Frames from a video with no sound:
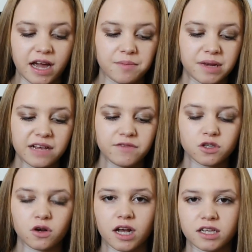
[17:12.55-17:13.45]
I believe it's
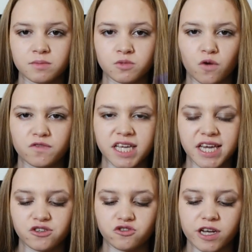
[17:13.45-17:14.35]
got like some sort of
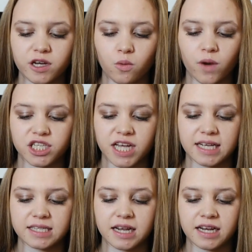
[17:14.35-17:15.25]
tea tree or witch
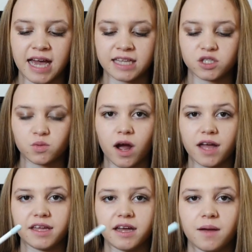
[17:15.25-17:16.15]
hazel in it, hence why